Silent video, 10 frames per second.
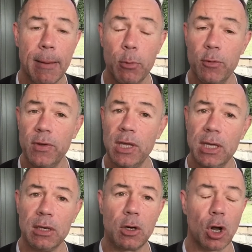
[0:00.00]
that
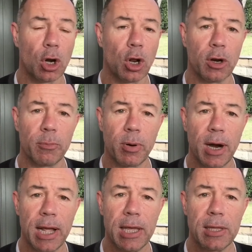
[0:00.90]
movie got a lot of
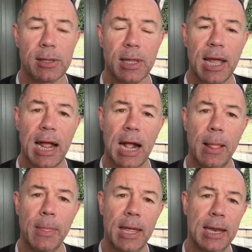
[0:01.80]
praise.
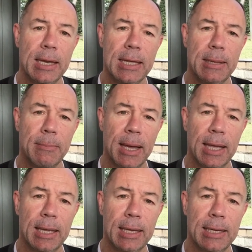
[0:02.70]
And then he
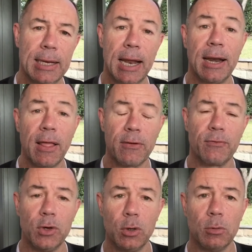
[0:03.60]
made another
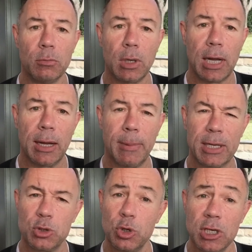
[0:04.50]
film
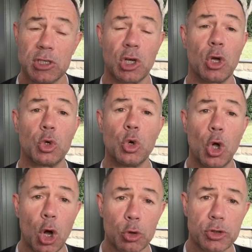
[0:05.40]
about 2 years ago called
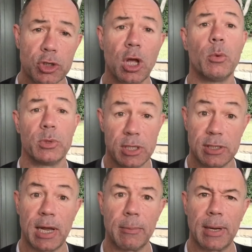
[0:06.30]
Goldstone with the
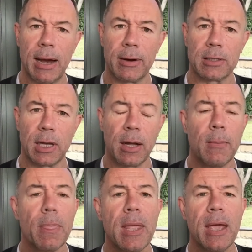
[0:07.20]
same character.
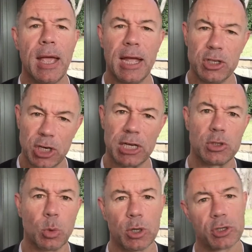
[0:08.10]
And Jay
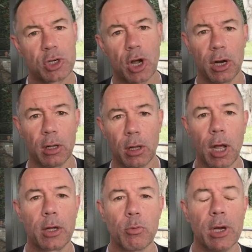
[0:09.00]
Swan's kind of
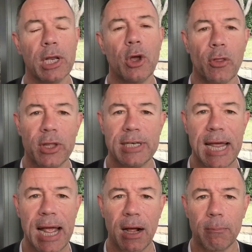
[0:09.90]
like really on the
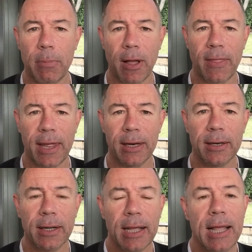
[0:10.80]
down by then.